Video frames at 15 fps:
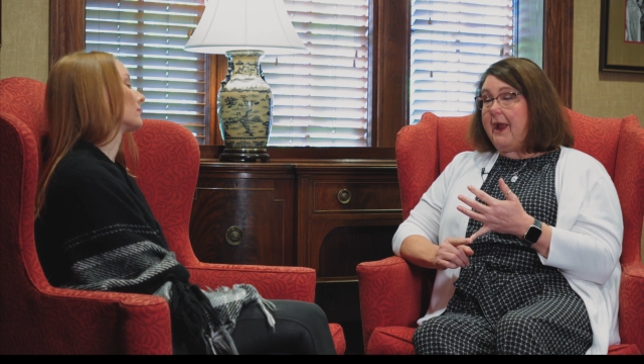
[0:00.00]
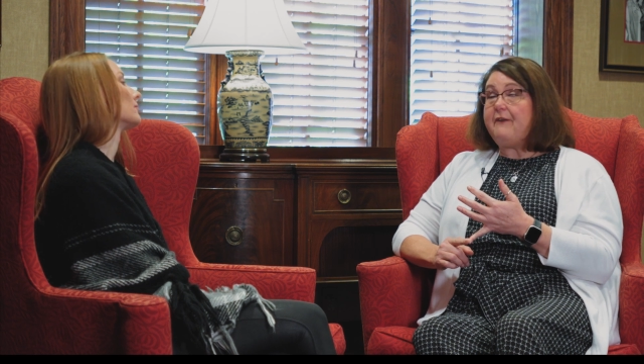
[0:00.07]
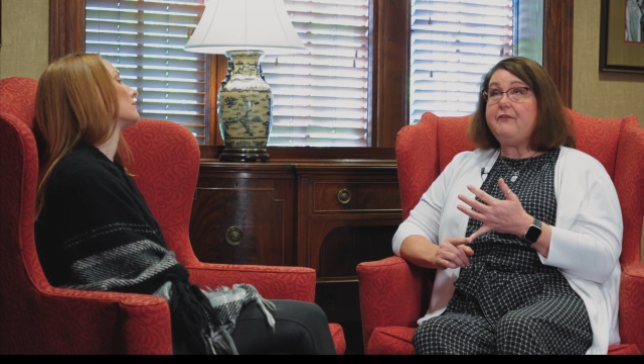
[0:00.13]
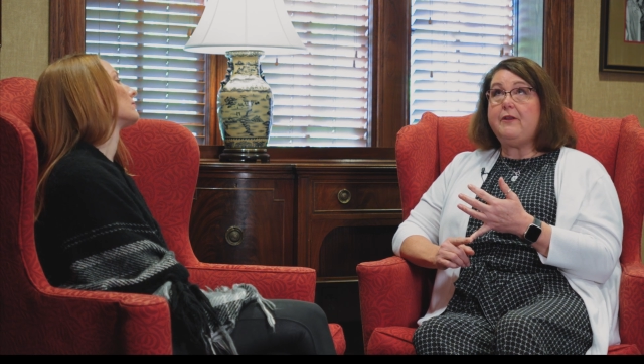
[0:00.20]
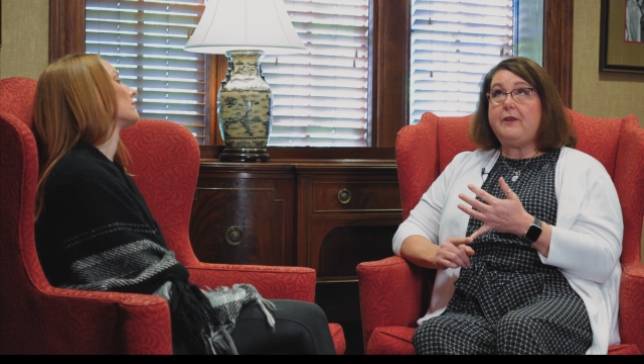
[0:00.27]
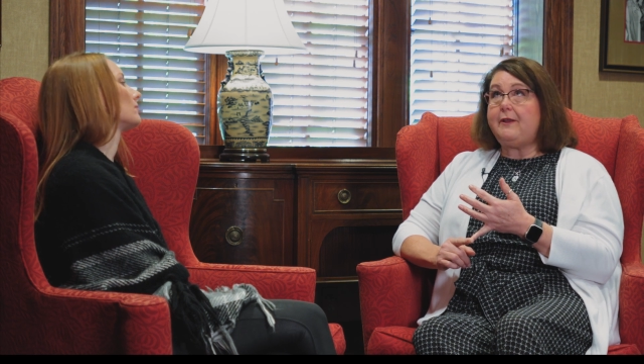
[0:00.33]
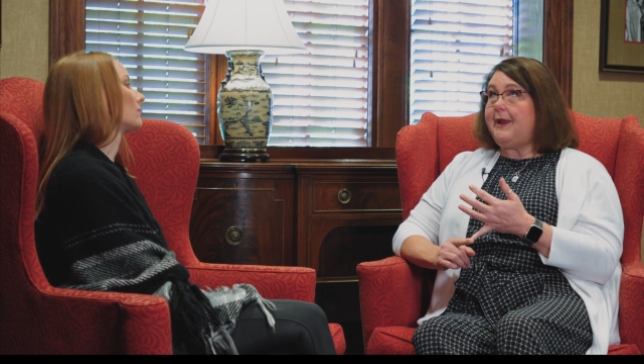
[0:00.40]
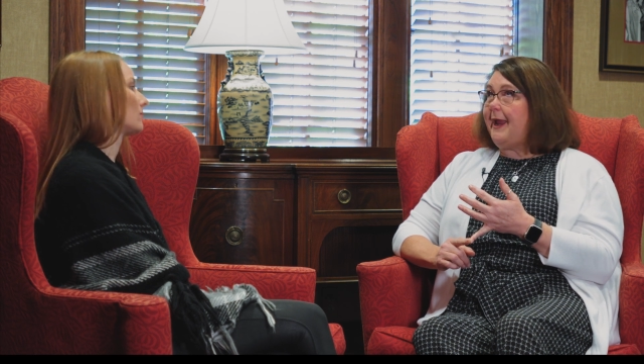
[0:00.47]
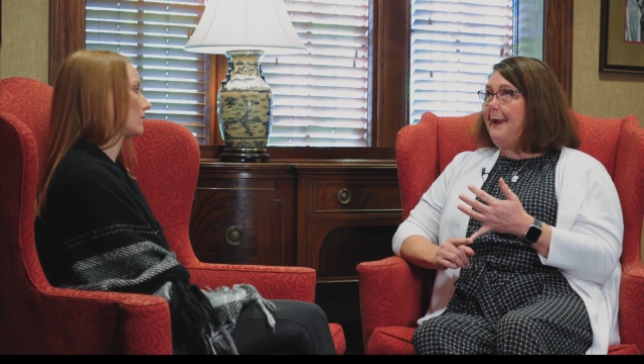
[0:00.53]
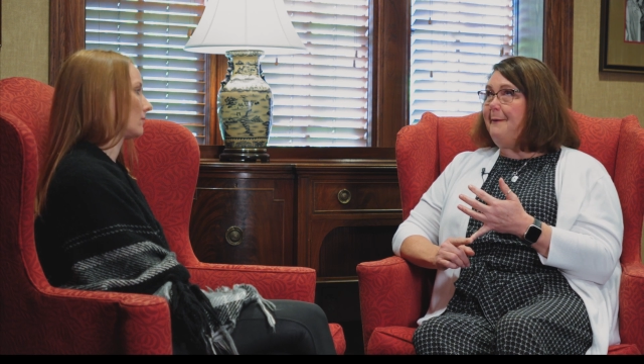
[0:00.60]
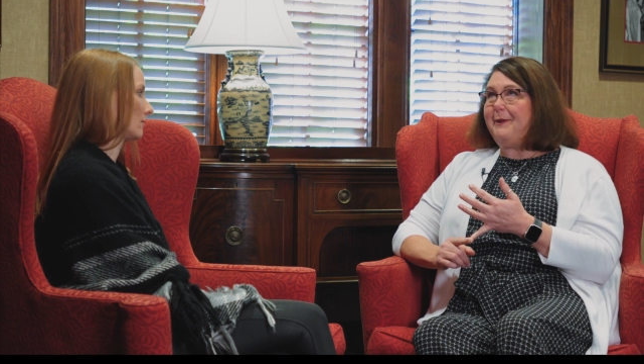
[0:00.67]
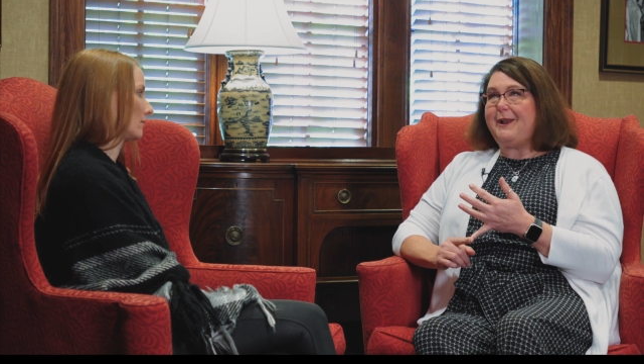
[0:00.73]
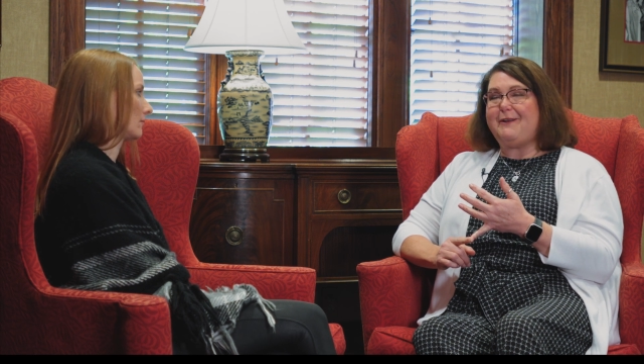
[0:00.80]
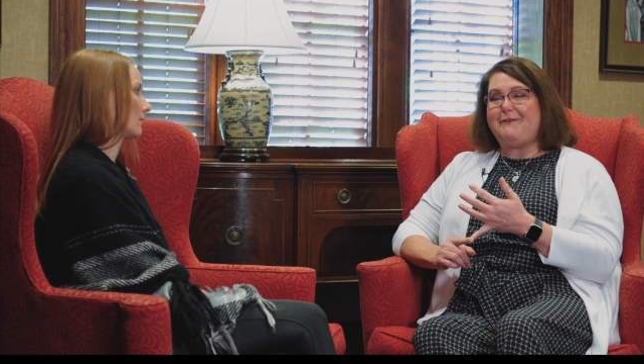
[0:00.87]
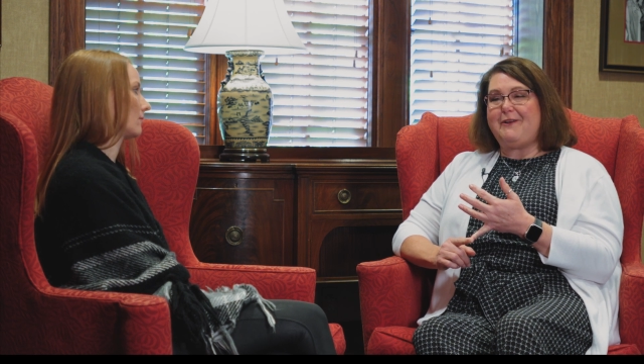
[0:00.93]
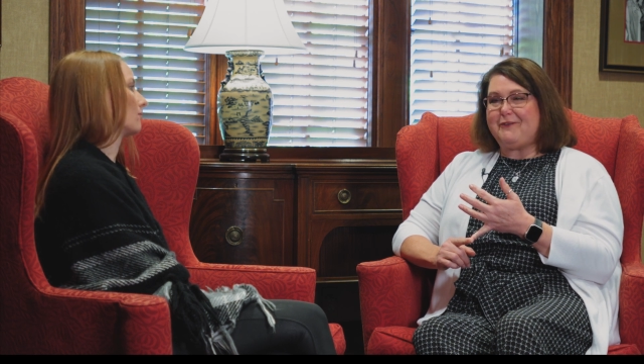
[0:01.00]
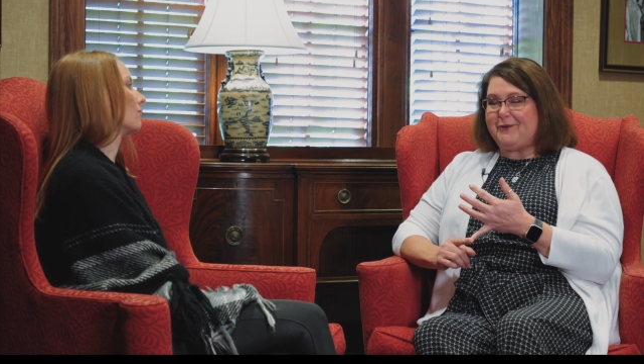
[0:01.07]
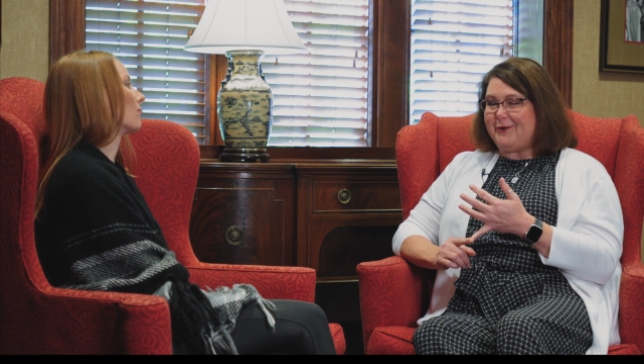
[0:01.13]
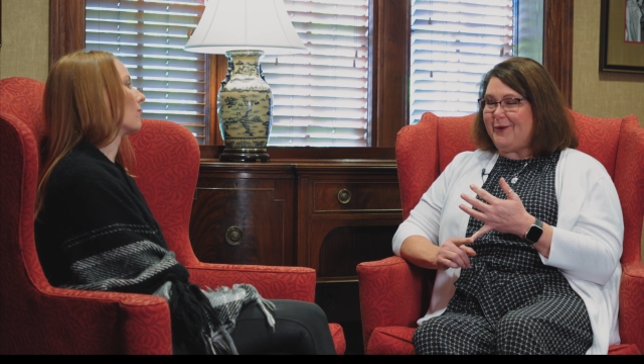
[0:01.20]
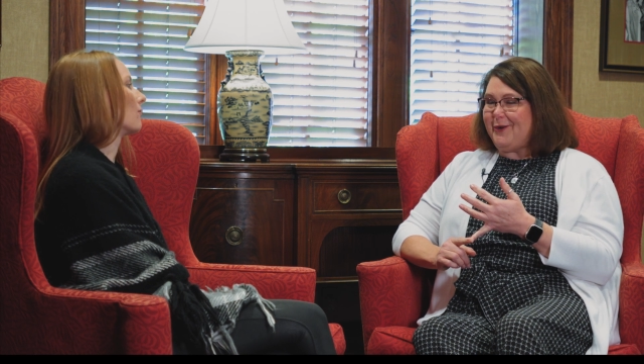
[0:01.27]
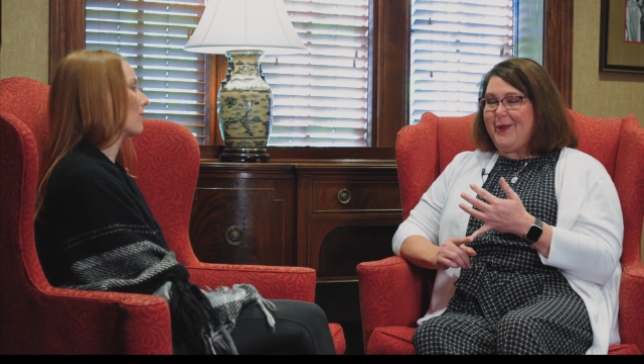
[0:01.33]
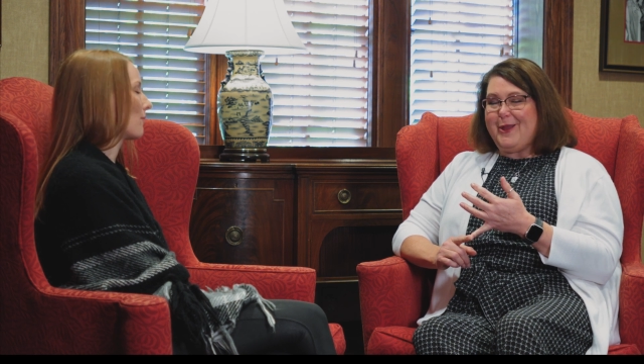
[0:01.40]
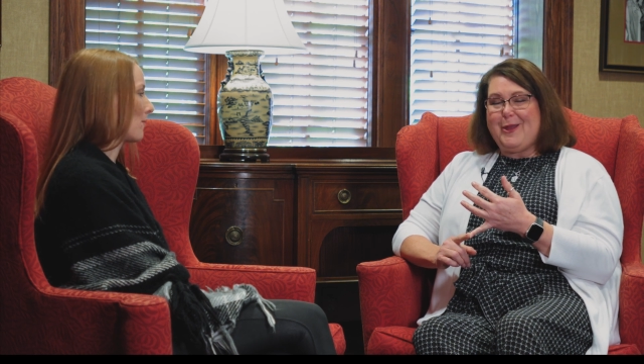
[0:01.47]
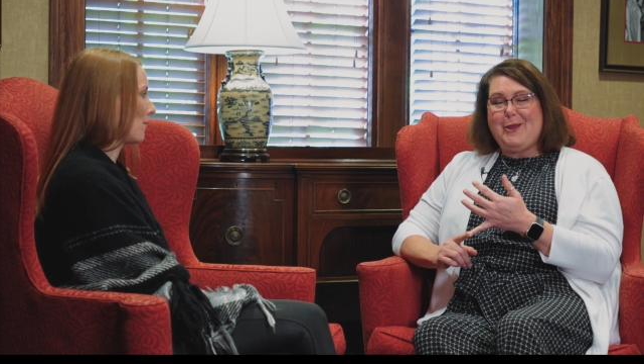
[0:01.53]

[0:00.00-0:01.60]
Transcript: Every campaign I've ever